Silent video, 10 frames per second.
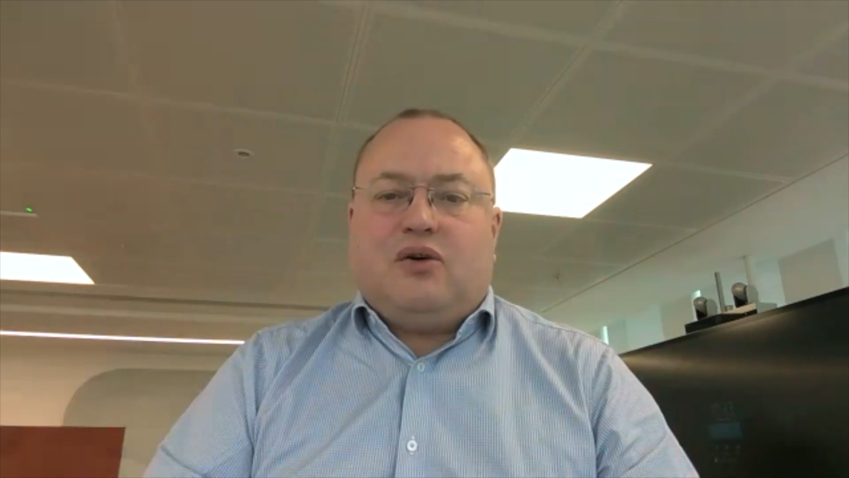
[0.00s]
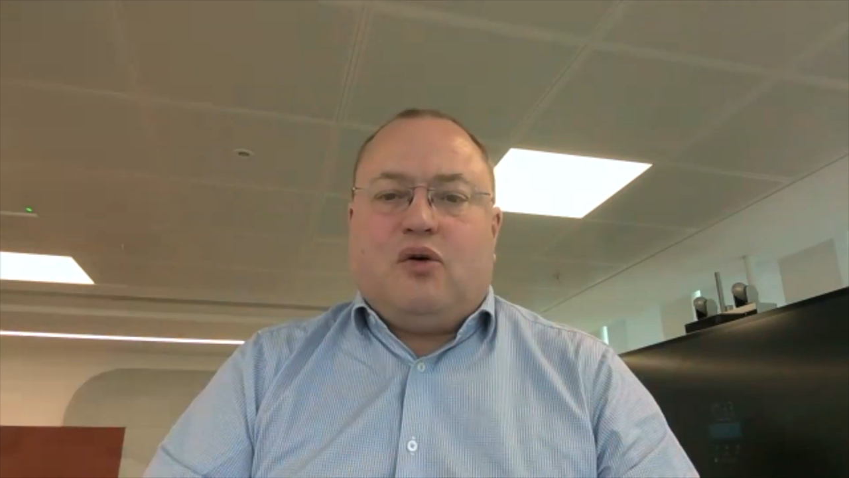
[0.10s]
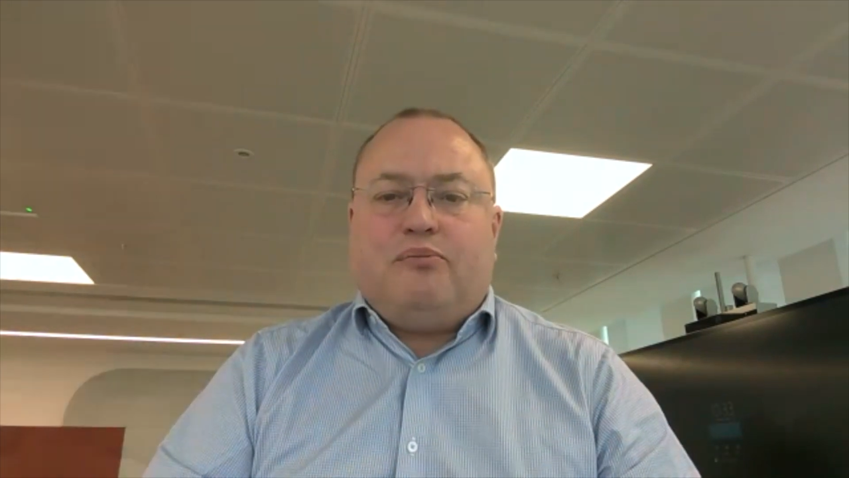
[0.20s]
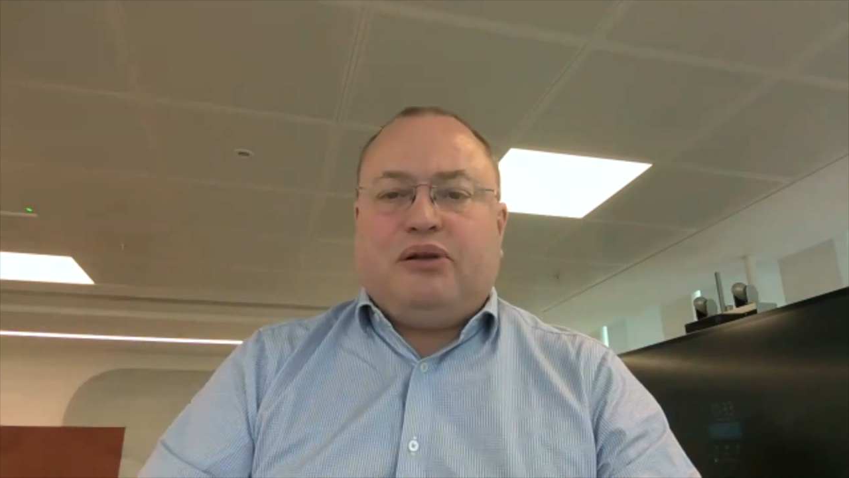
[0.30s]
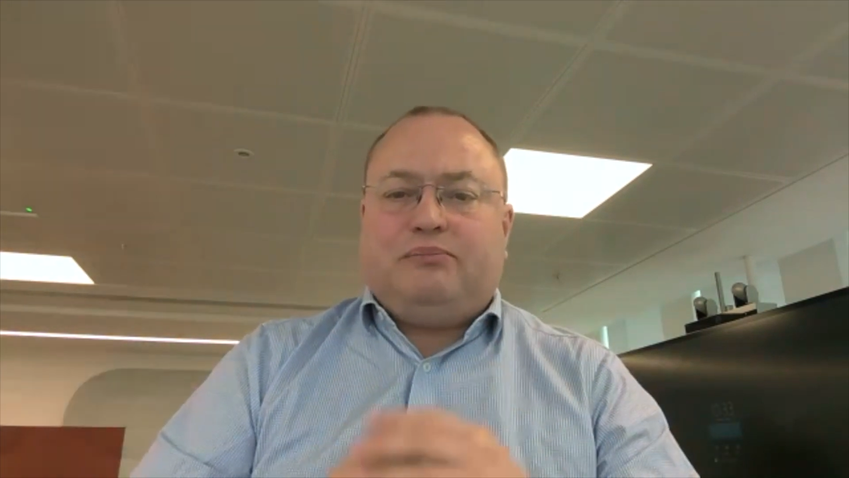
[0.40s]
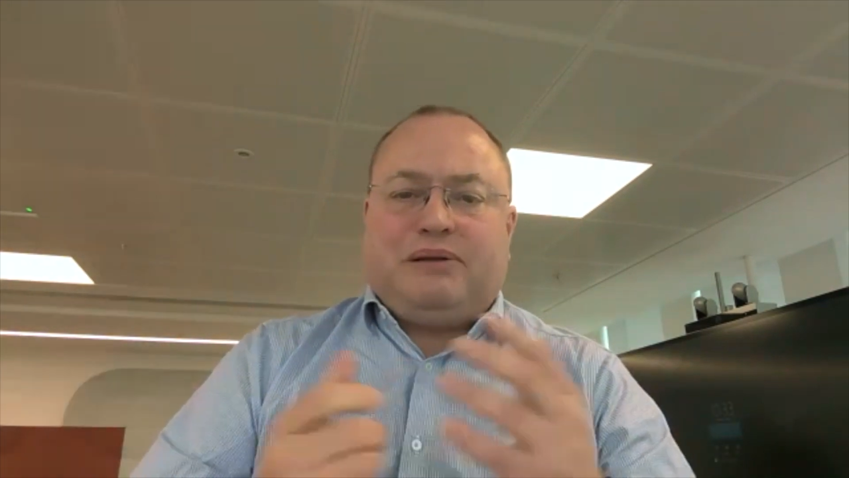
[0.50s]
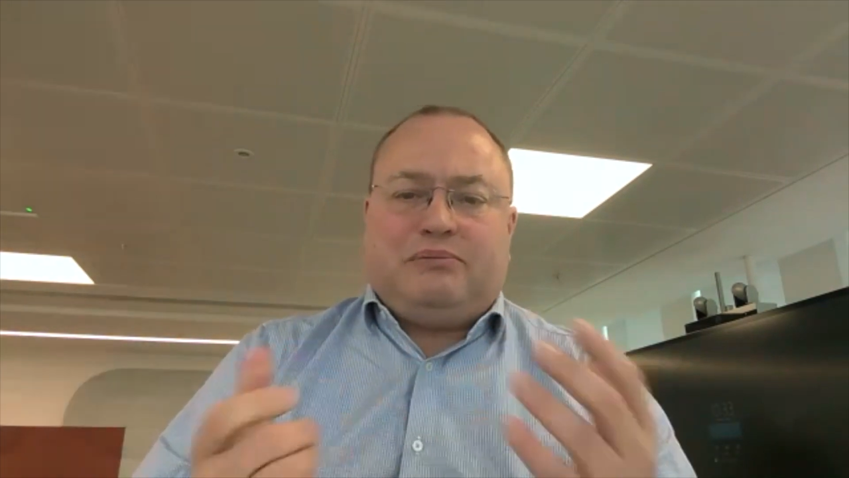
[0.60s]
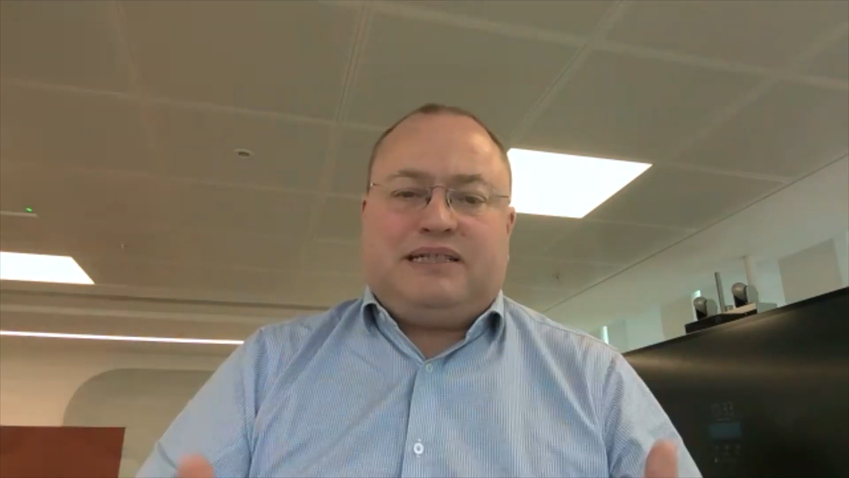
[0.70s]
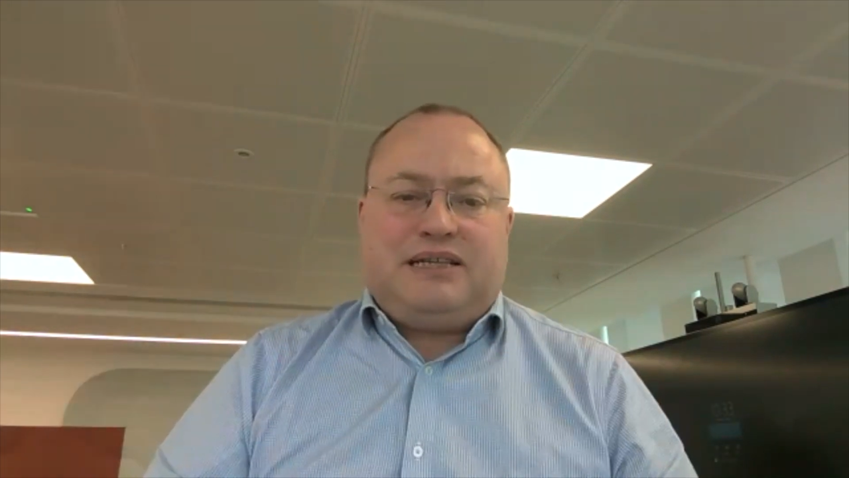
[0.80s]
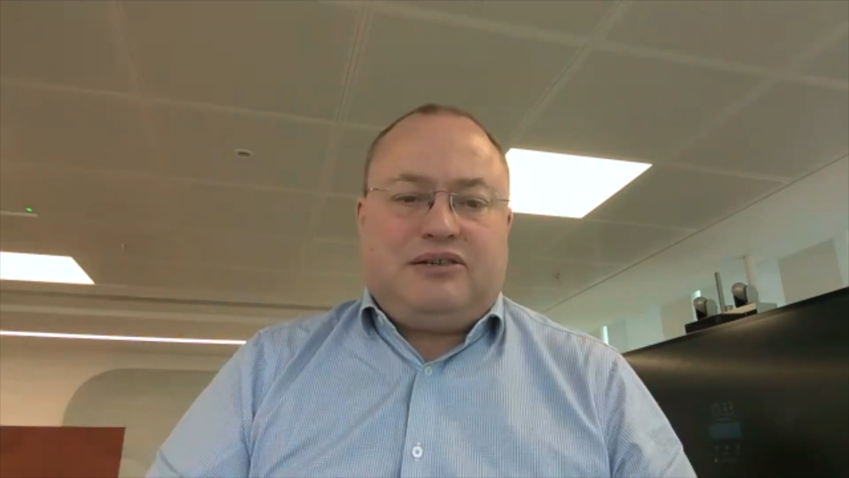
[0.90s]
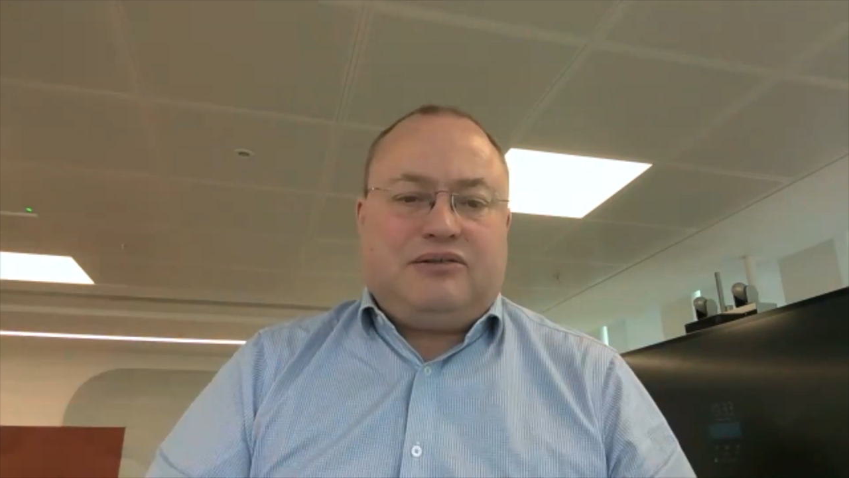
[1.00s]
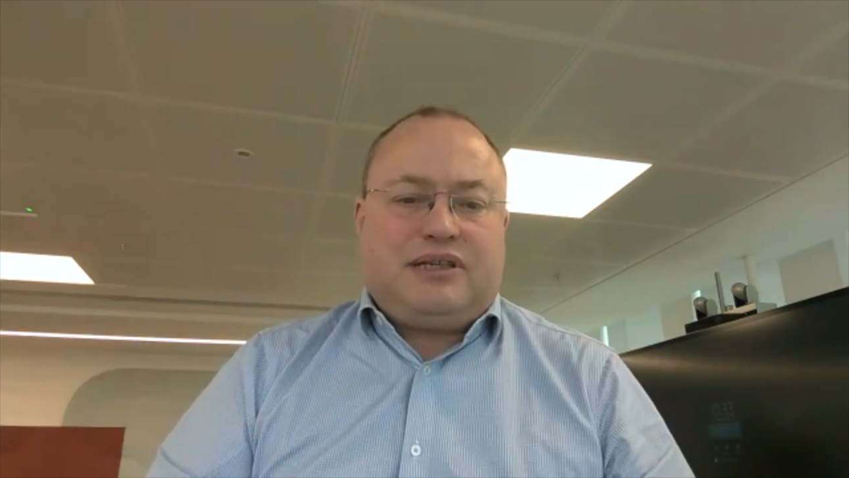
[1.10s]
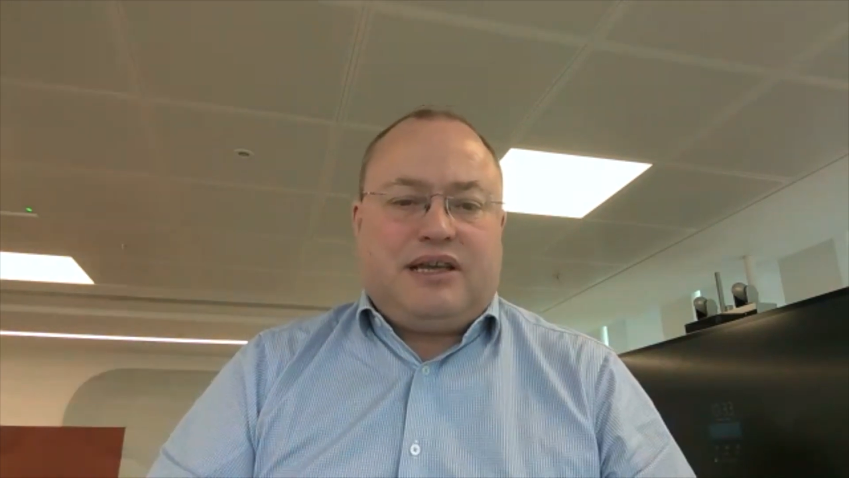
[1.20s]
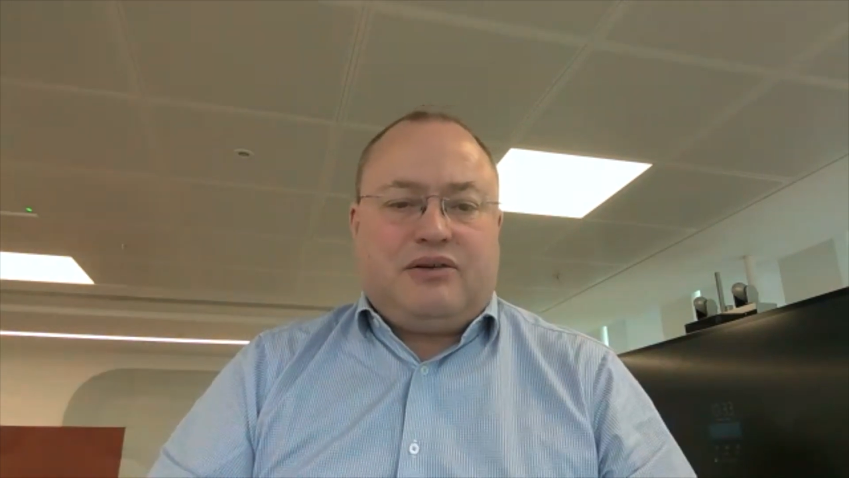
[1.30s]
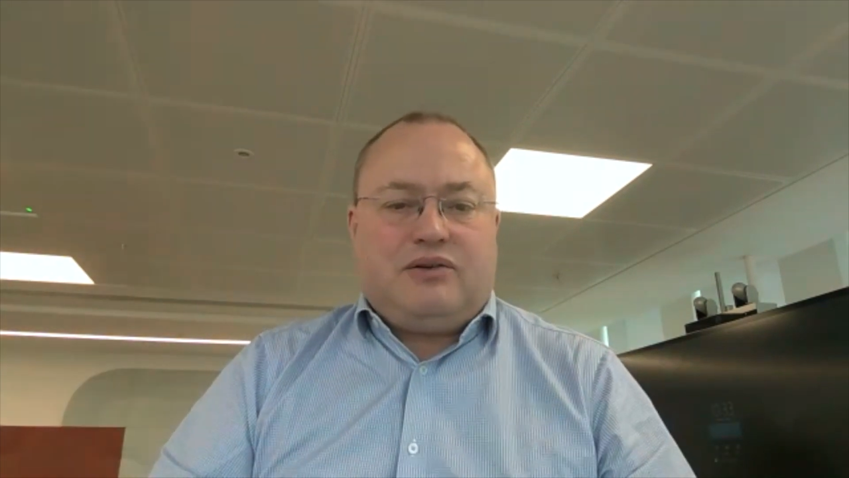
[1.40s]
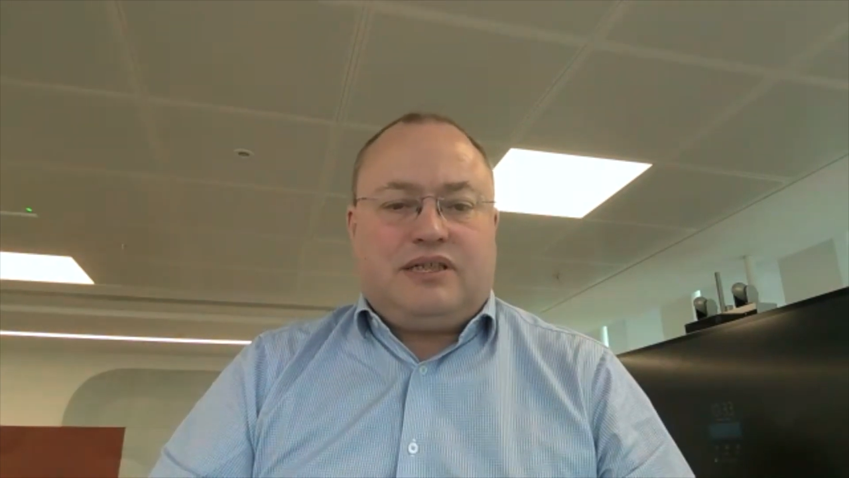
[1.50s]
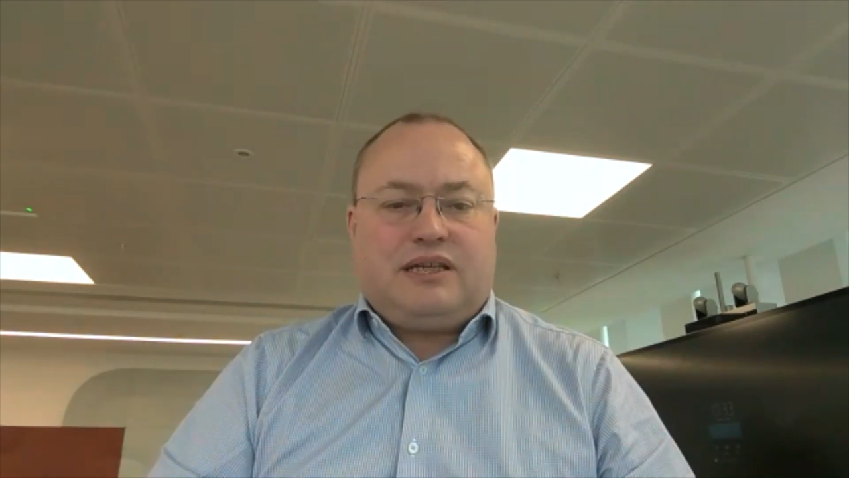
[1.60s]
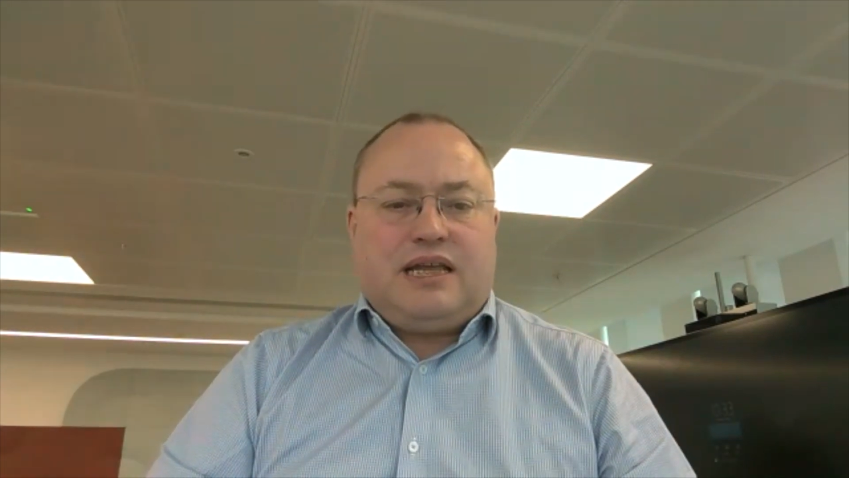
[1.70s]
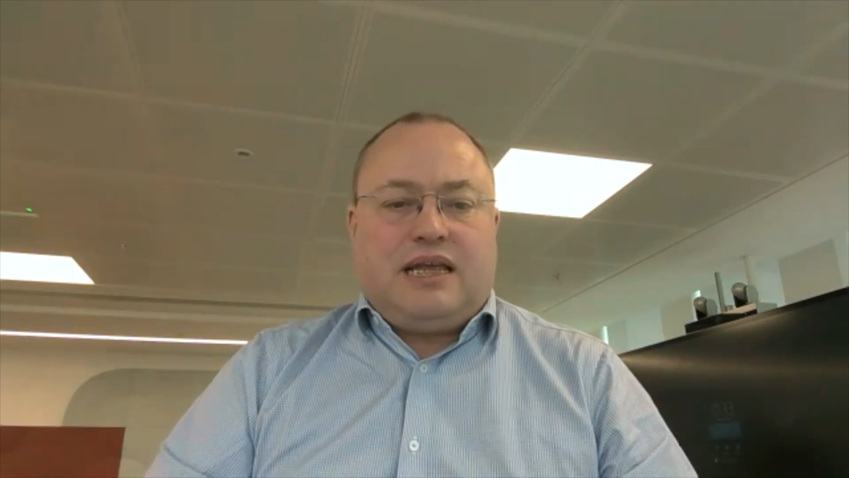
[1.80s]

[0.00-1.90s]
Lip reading: or build people's digital skills?